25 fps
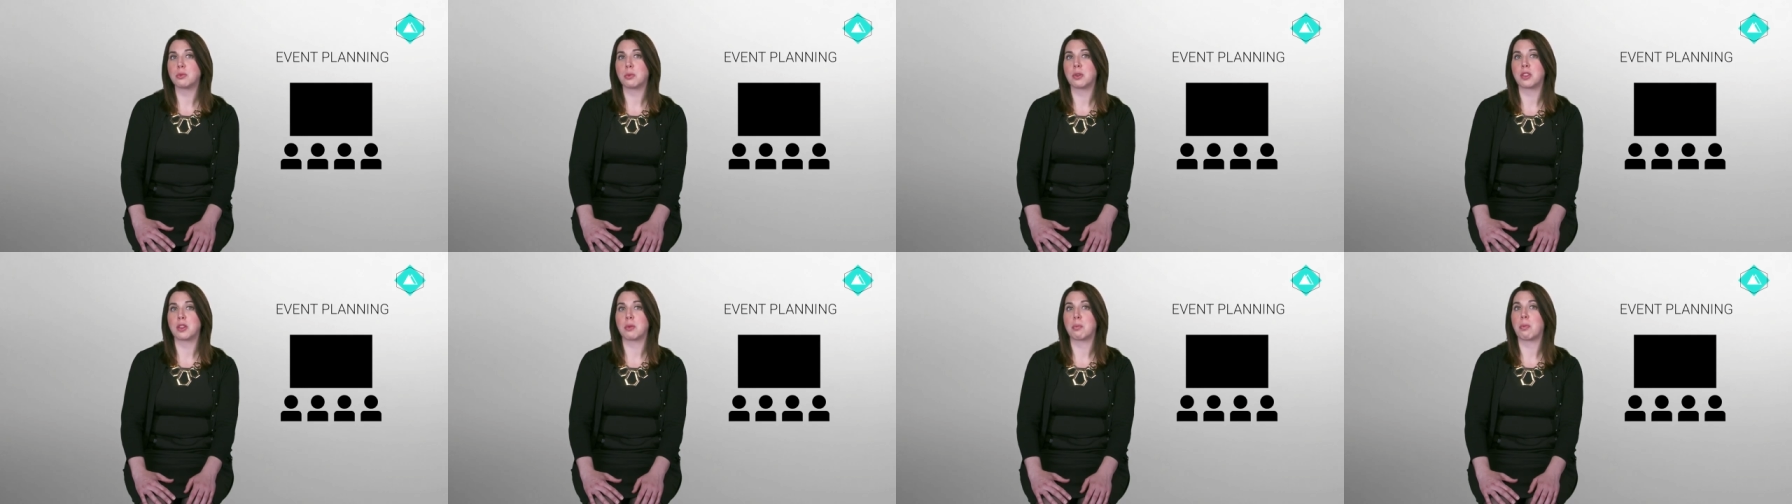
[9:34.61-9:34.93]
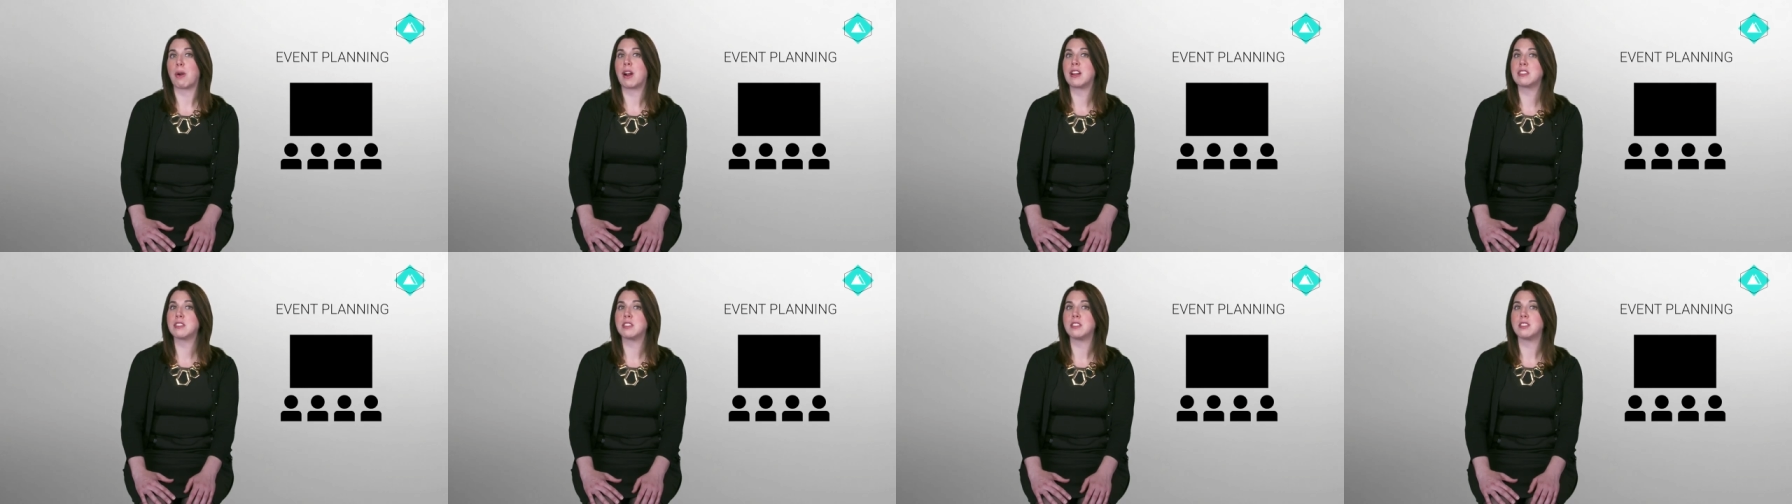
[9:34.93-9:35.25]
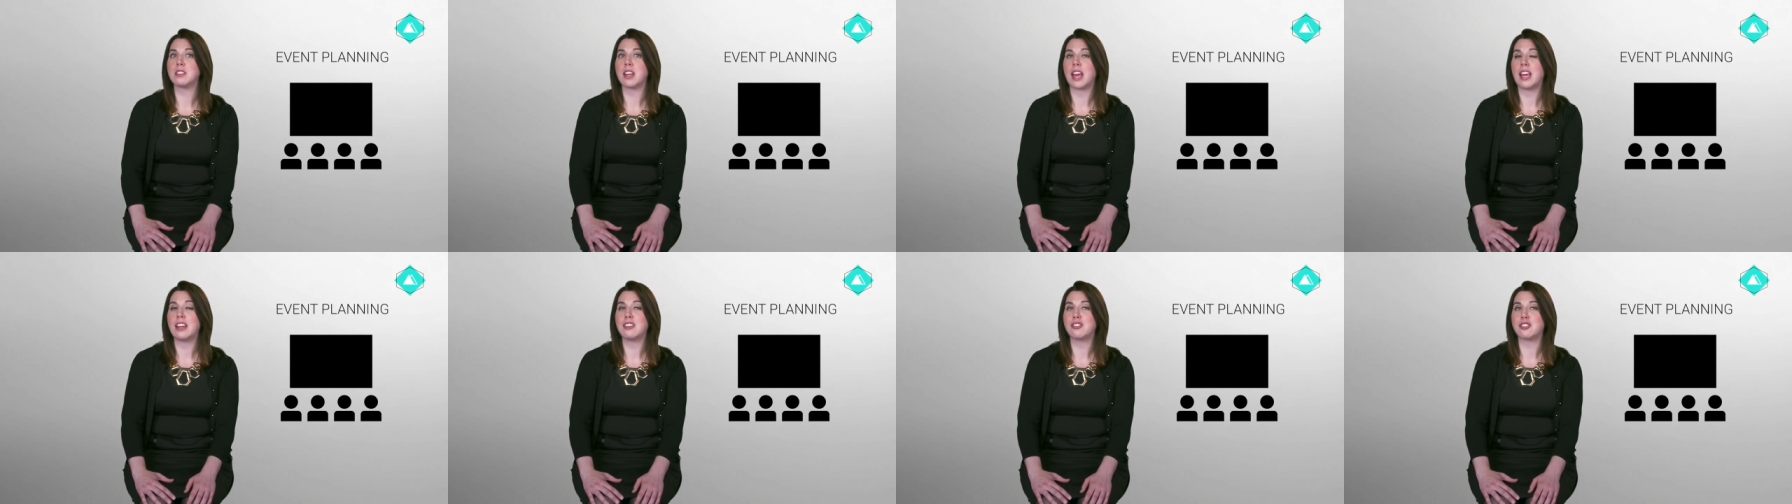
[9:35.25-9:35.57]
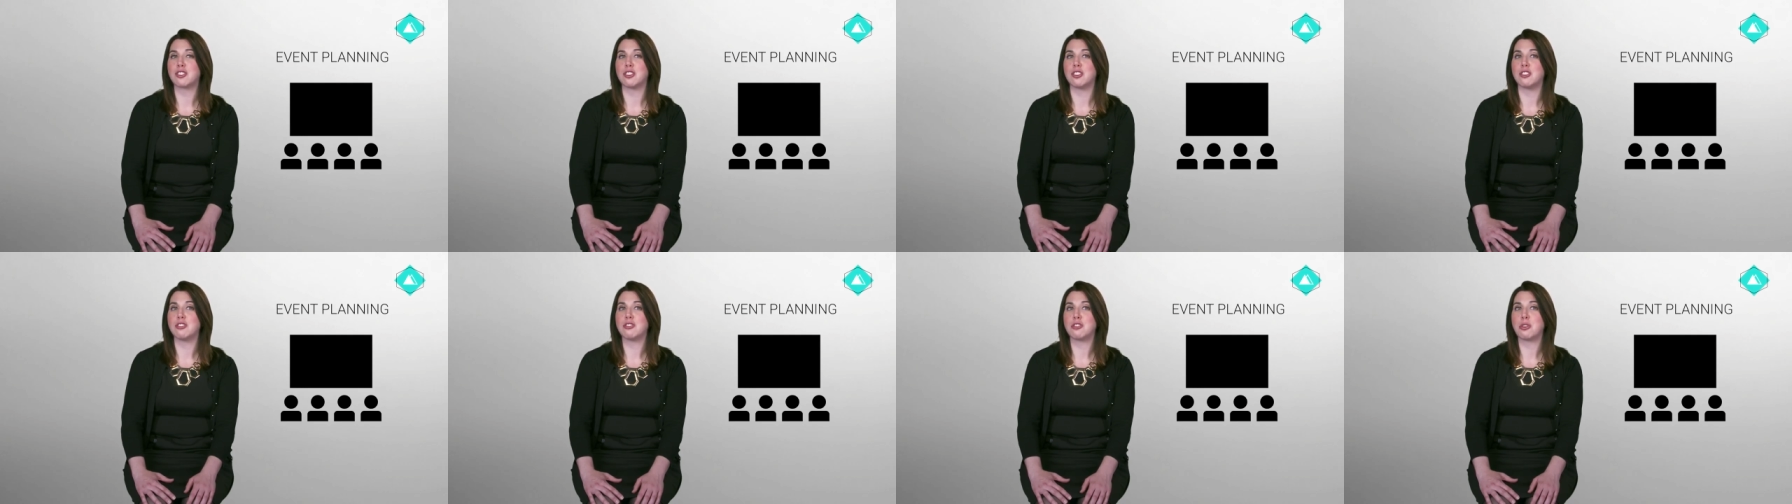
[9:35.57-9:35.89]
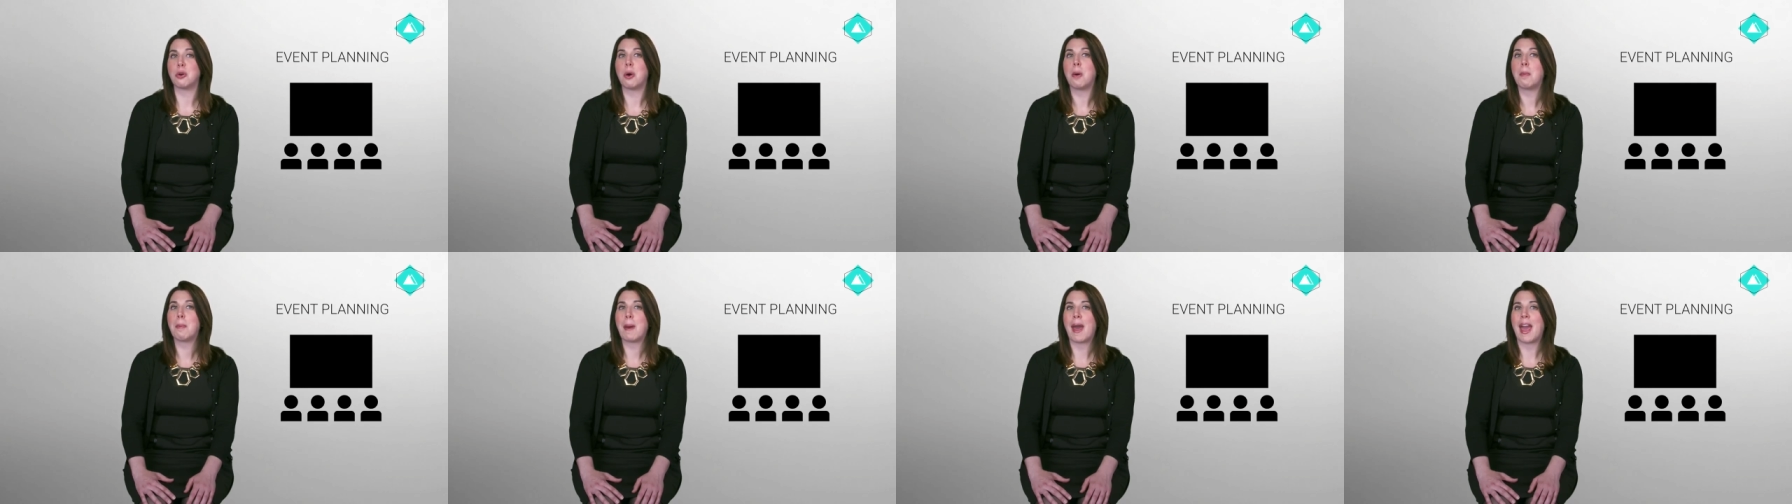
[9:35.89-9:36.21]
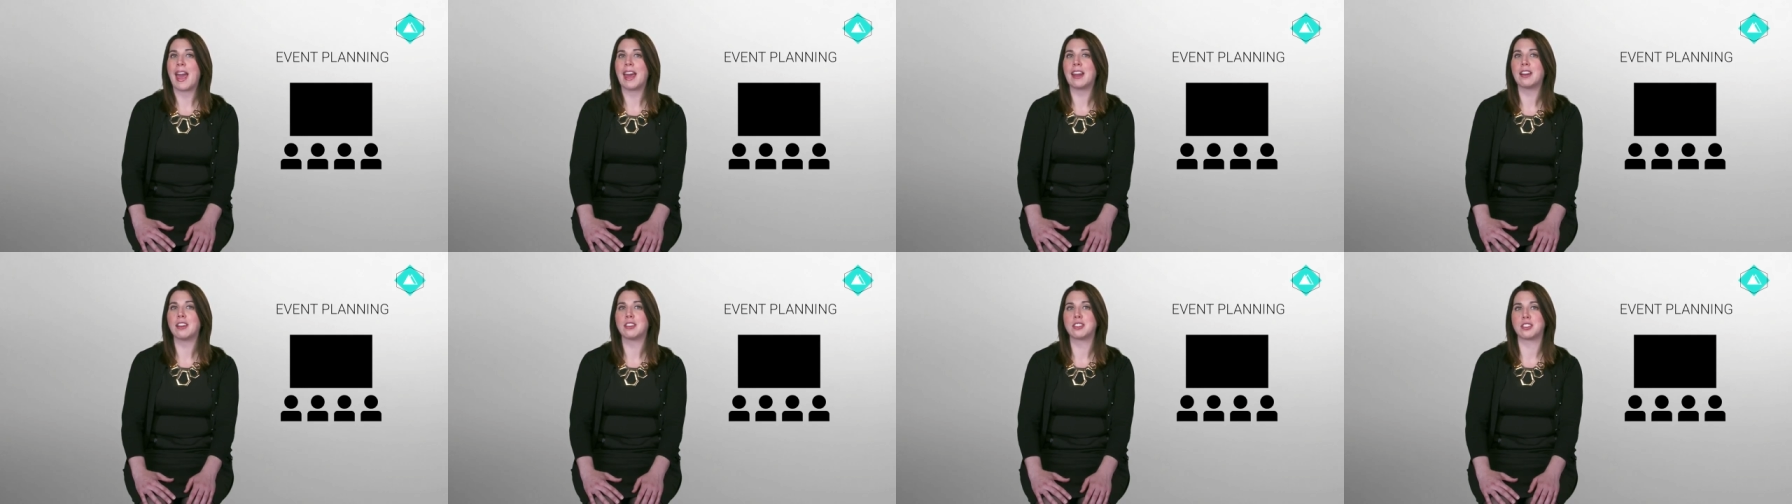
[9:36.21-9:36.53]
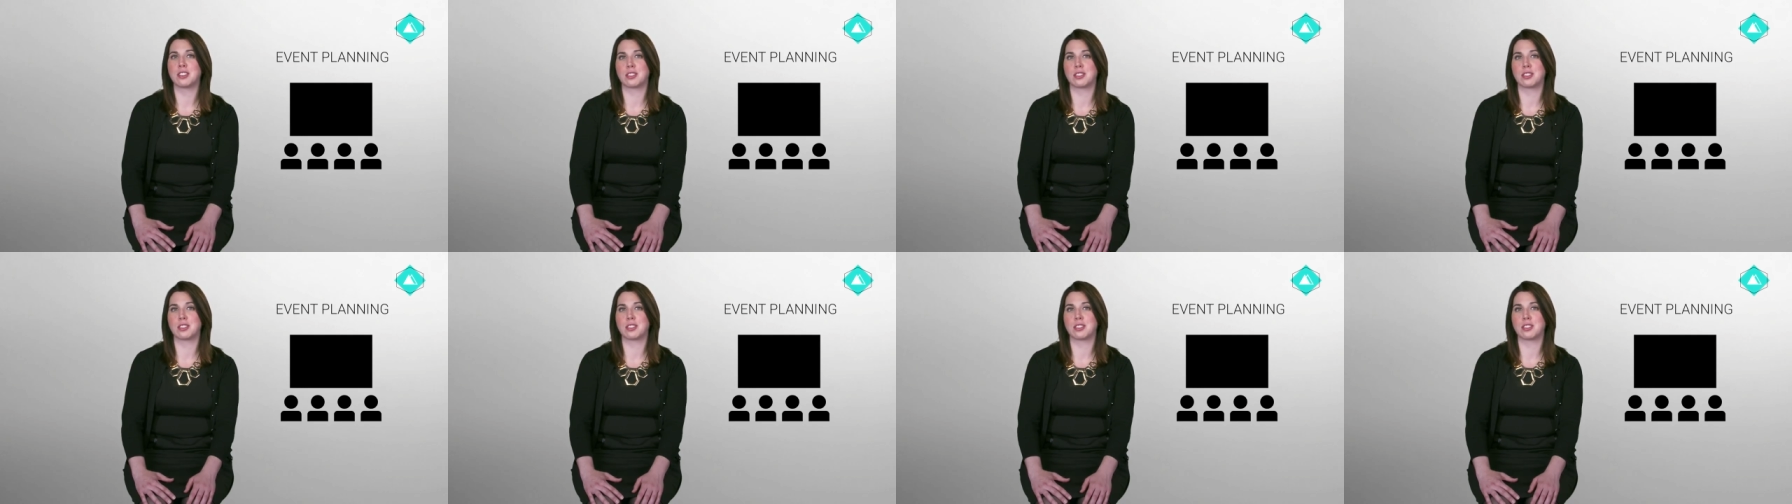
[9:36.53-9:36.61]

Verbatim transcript: with a presentation to a panel